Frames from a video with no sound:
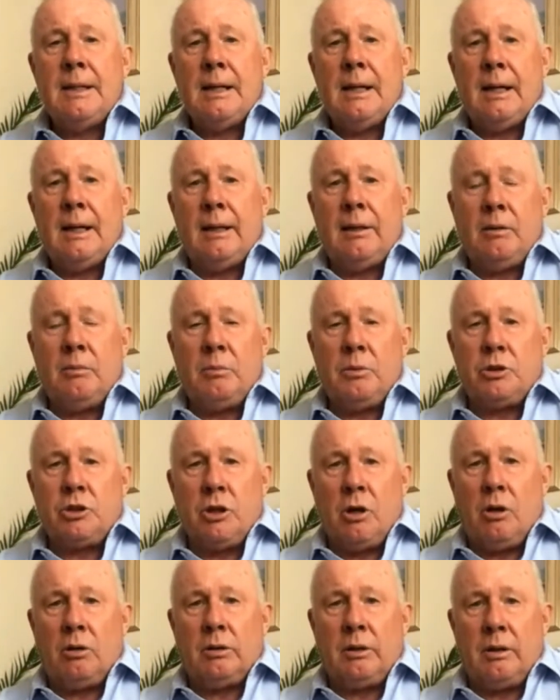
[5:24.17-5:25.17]
They're much
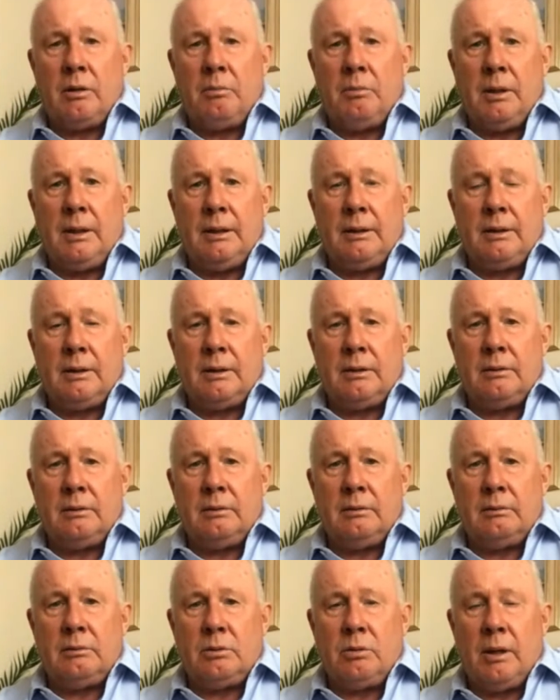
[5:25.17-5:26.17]
older than me. They're
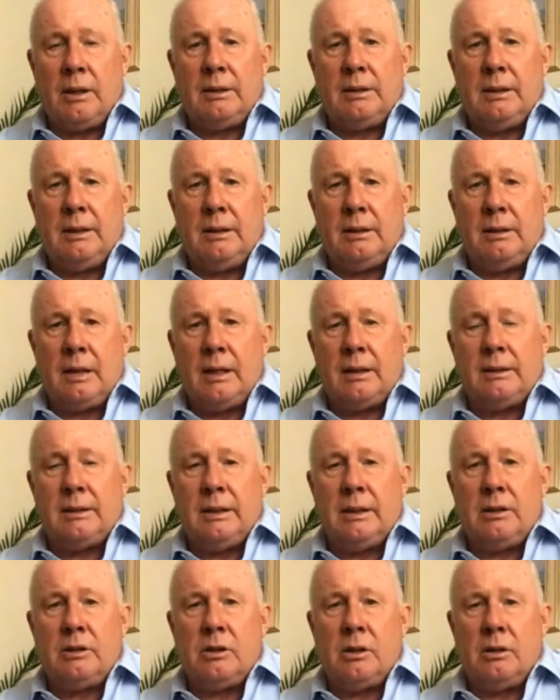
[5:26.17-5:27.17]
20,
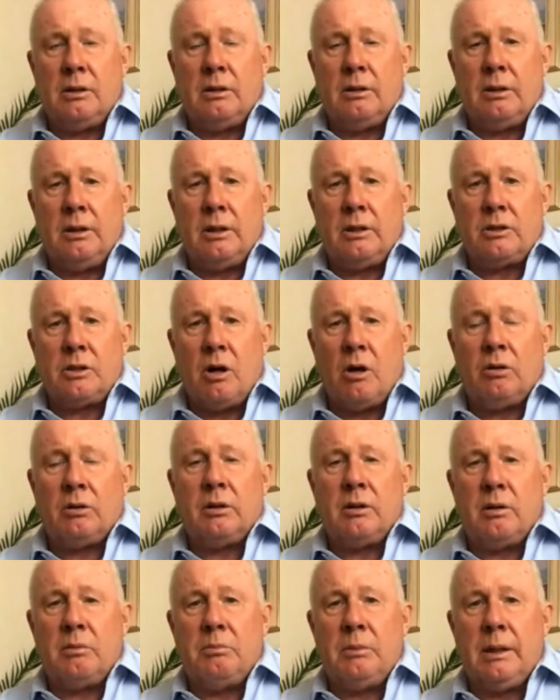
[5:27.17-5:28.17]
19 years
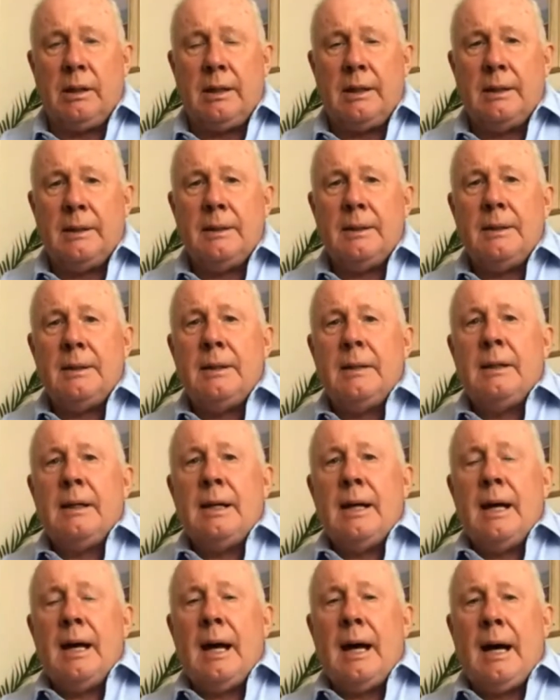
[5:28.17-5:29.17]
older than me.
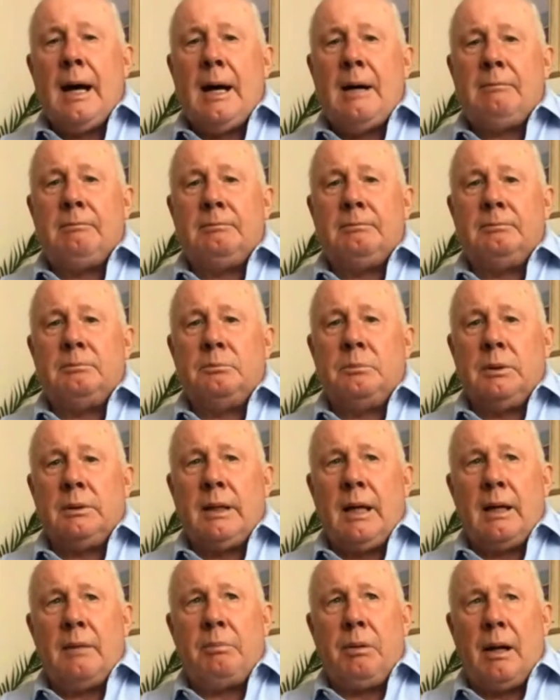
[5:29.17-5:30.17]
But
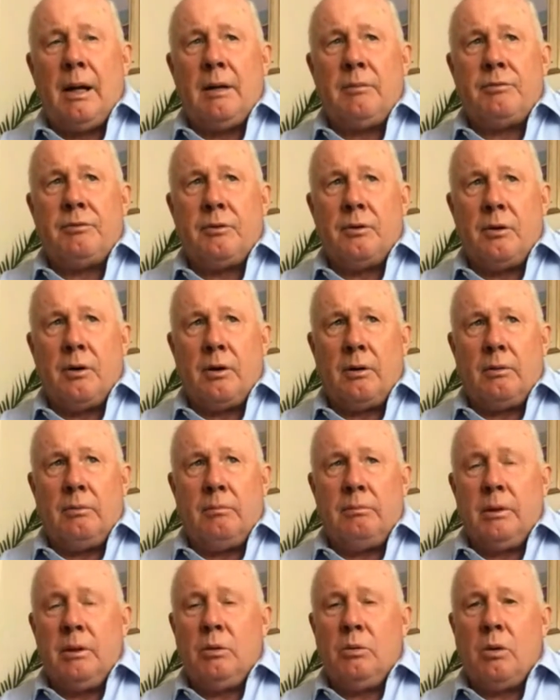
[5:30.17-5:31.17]
they played for
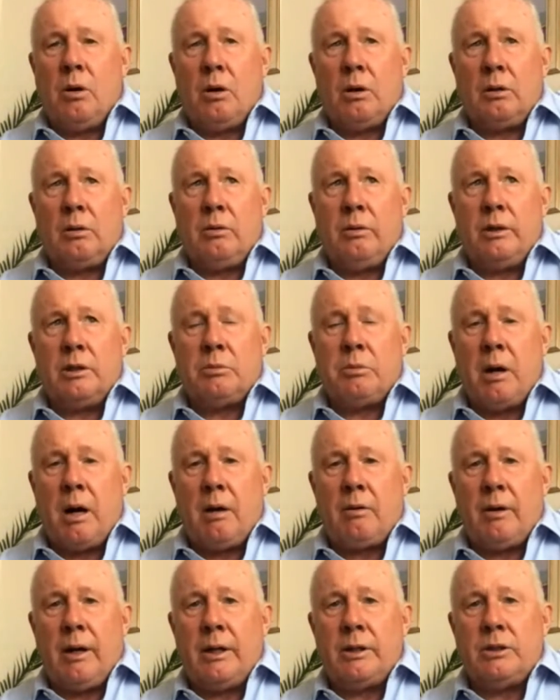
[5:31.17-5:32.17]
Millwall and Queen's
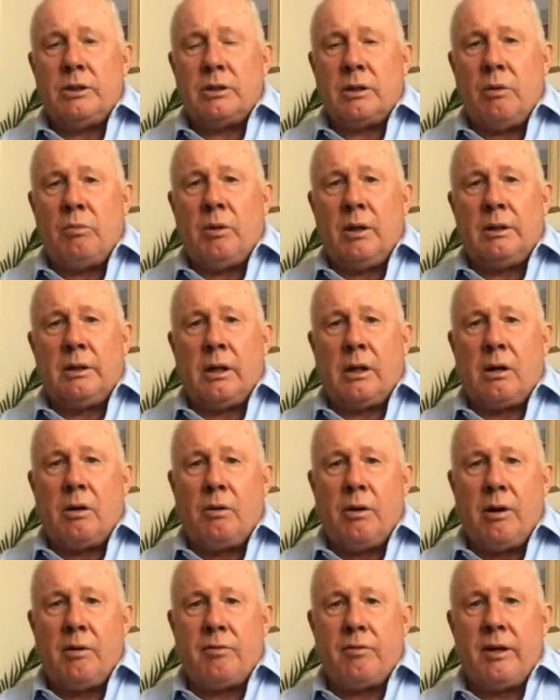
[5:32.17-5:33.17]
Park Rangers. And when their
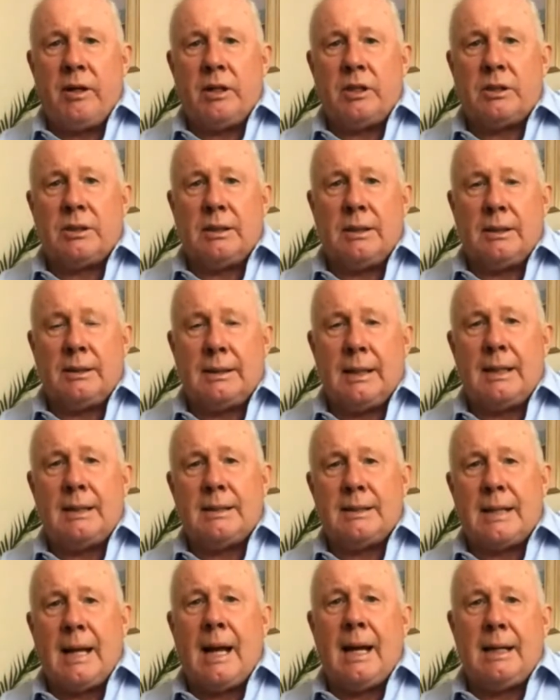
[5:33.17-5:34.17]
career finished, they
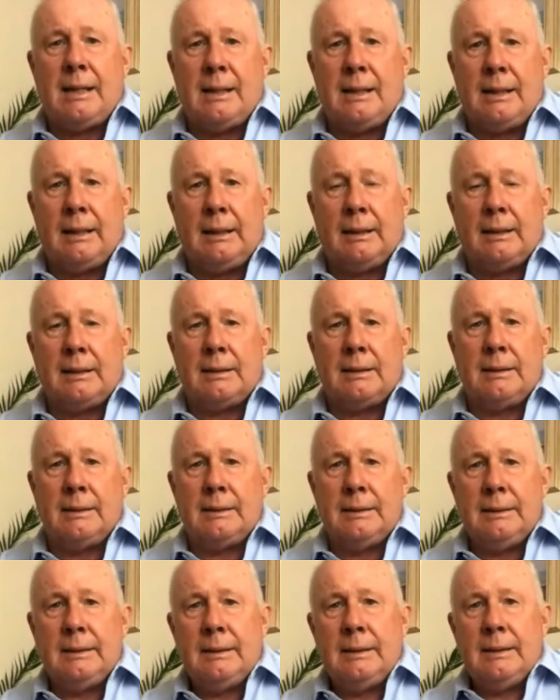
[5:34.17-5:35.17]
stayed in England.
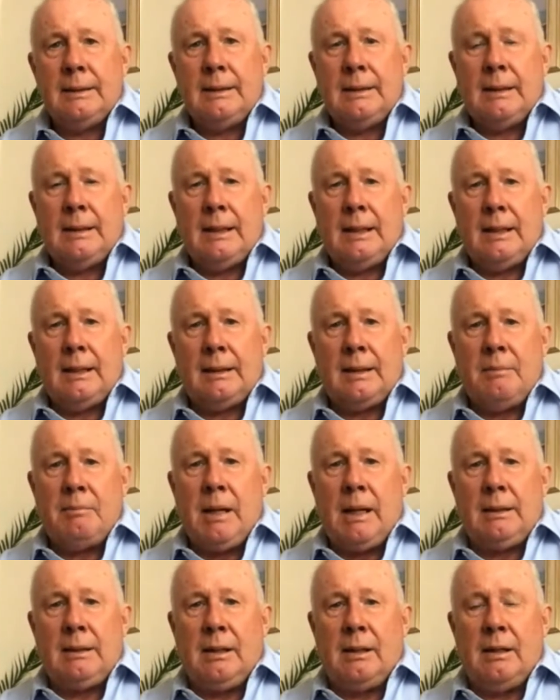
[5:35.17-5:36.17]
They
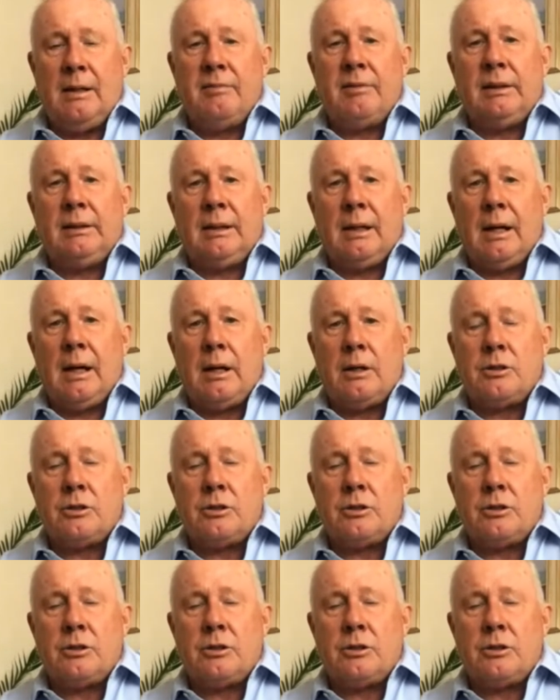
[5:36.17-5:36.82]
made their living there.